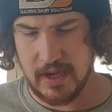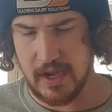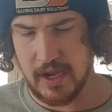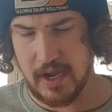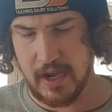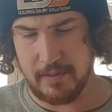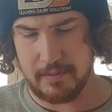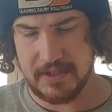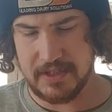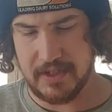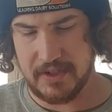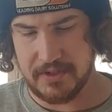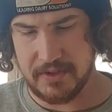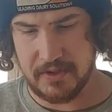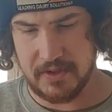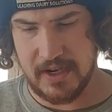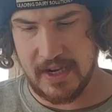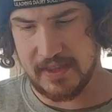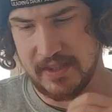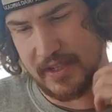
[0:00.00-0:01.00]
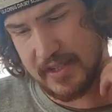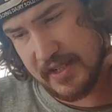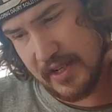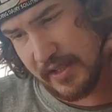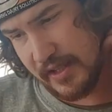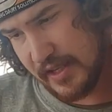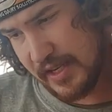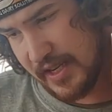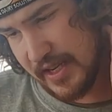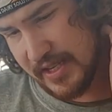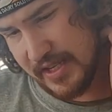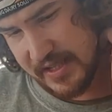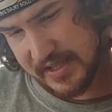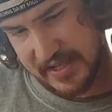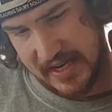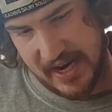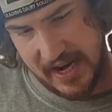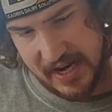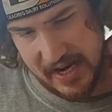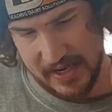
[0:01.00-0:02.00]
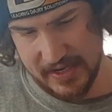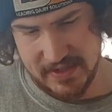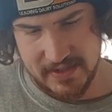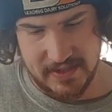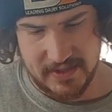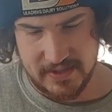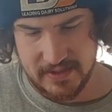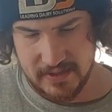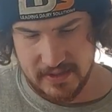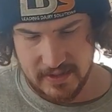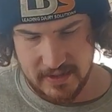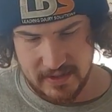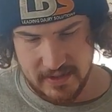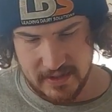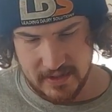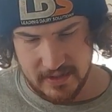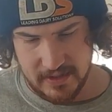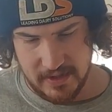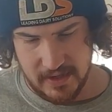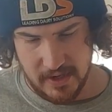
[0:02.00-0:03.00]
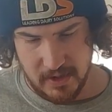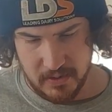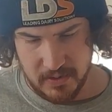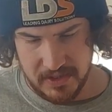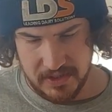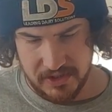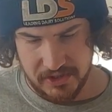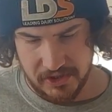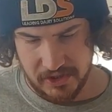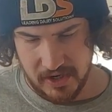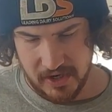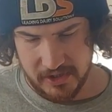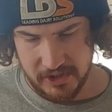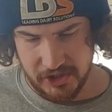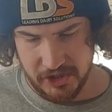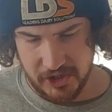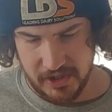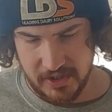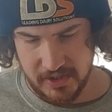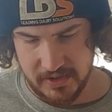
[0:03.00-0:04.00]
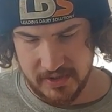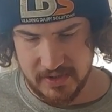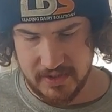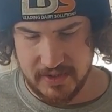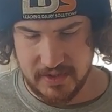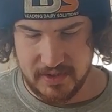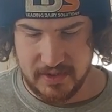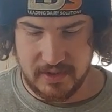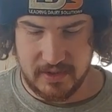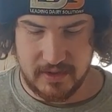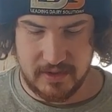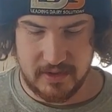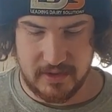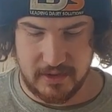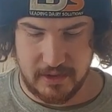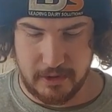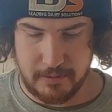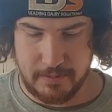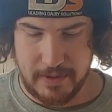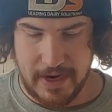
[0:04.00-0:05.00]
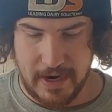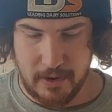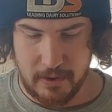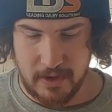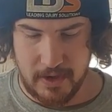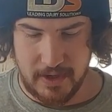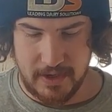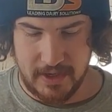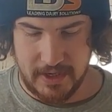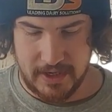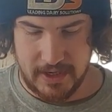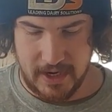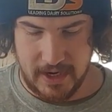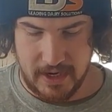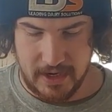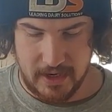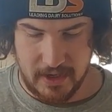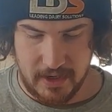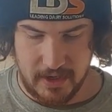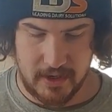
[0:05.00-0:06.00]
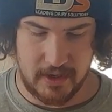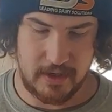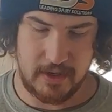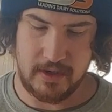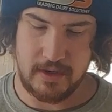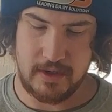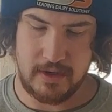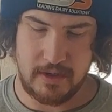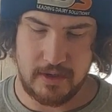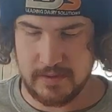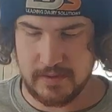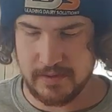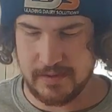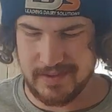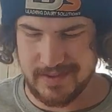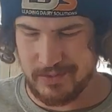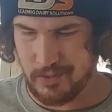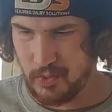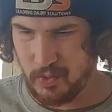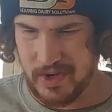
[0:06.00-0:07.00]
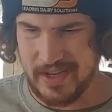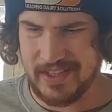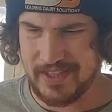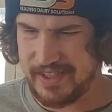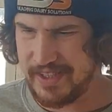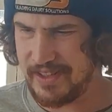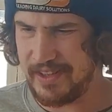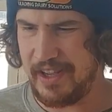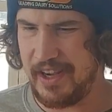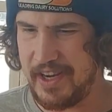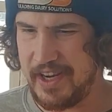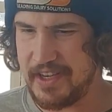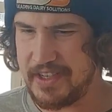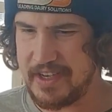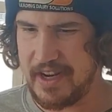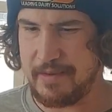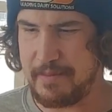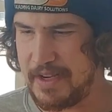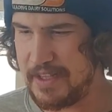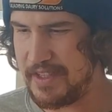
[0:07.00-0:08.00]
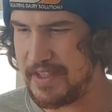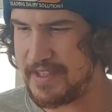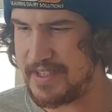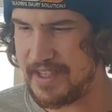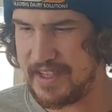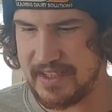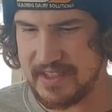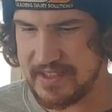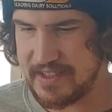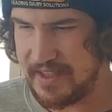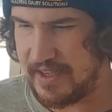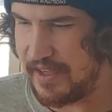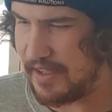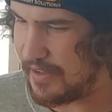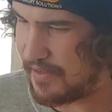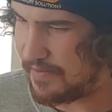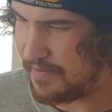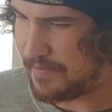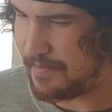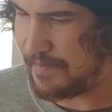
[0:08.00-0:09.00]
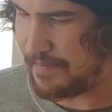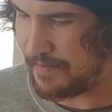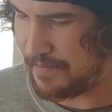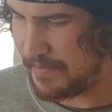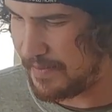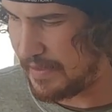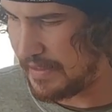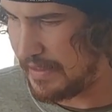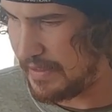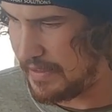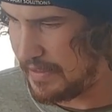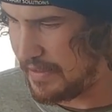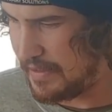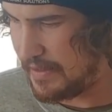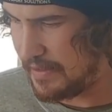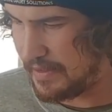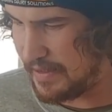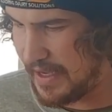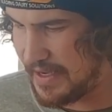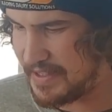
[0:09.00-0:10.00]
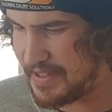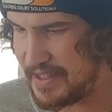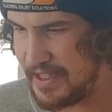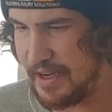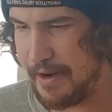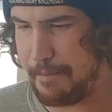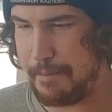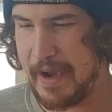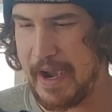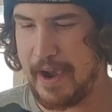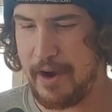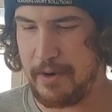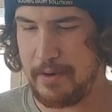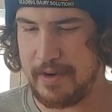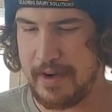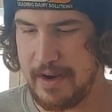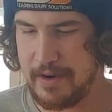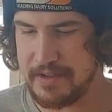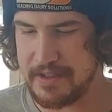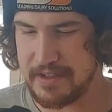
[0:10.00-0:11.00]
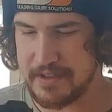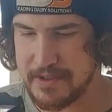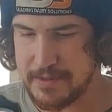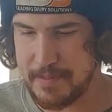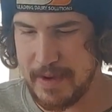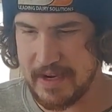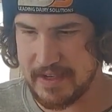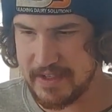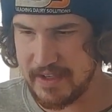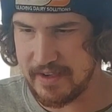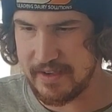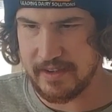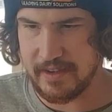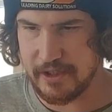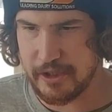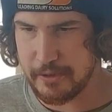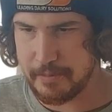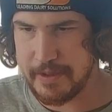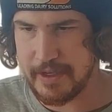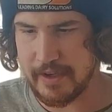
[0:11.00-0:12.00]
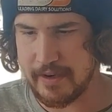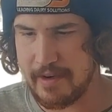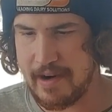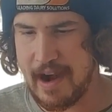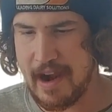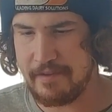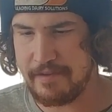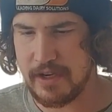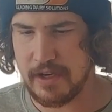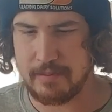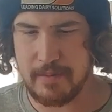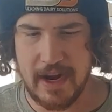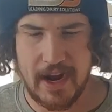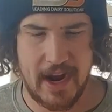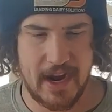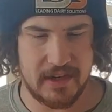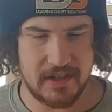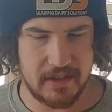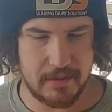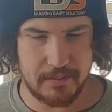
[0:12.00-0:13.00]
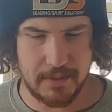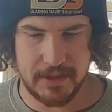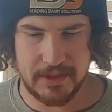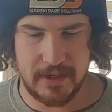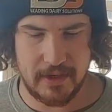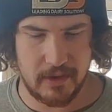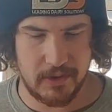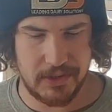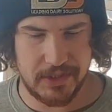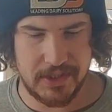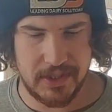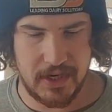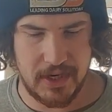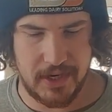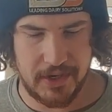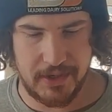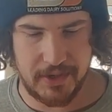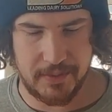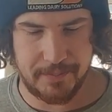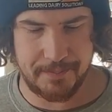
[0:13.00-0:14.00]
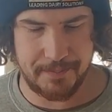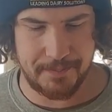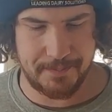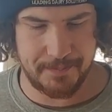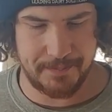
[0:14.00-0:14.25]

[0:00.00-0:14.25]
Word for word: It's also got this LED on the side. No instructions. Little power indicator. It's really light. I mean, this thing's like less than a pound. I was expecting a little bit of gravity behind it, but there is none.